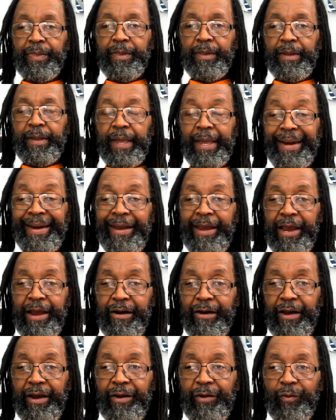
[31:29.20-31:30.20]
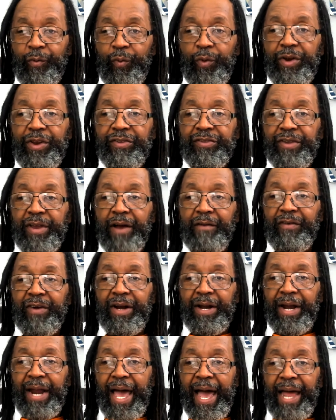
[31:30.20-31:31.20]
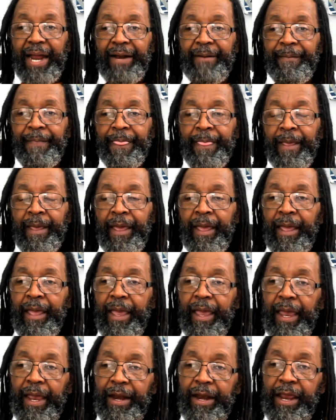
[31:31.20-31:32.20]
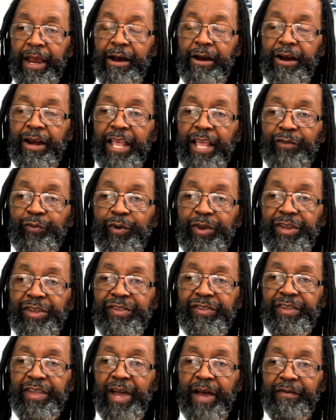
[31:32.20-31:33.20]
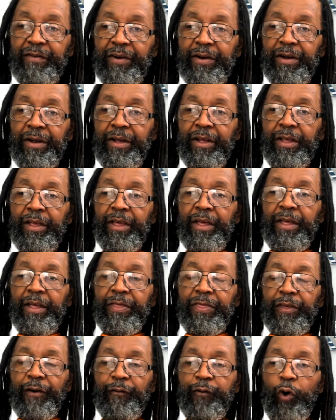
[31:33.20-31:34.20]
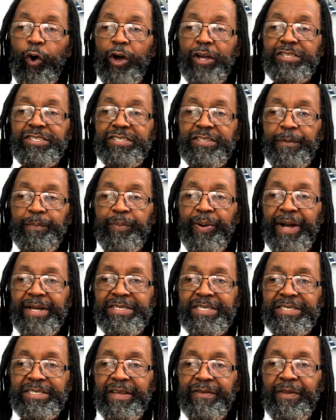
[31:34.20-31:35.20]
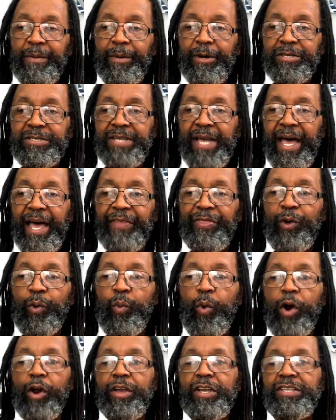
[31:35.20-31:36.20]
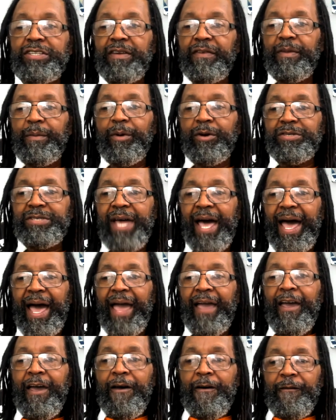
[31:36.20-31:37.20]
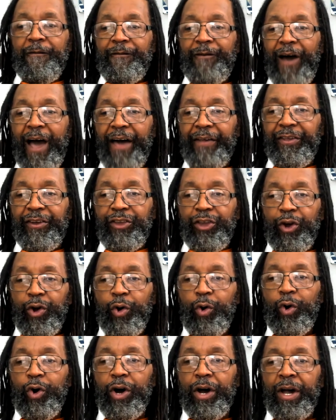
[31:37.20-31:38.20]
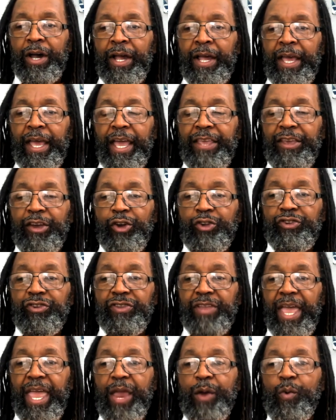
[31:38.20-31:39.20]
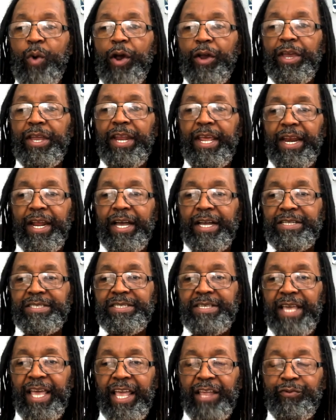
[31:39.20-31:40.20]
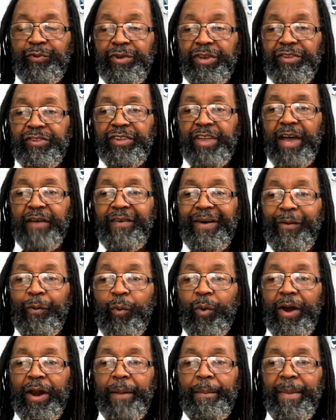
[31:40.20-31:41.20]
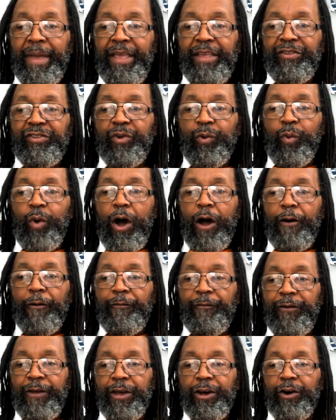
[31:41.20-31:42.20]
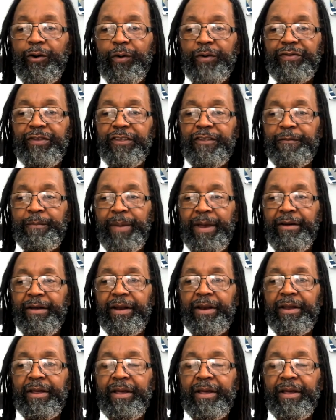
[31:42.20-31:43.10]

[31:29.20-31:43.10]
In hearing, we discover a lot. In hearing, as we discover the voice, the presence of the Most High, the workings of the Most High, Father Yahuah, in Yahushua's name, working in us as we discover what it means to walk filled with the Spirit.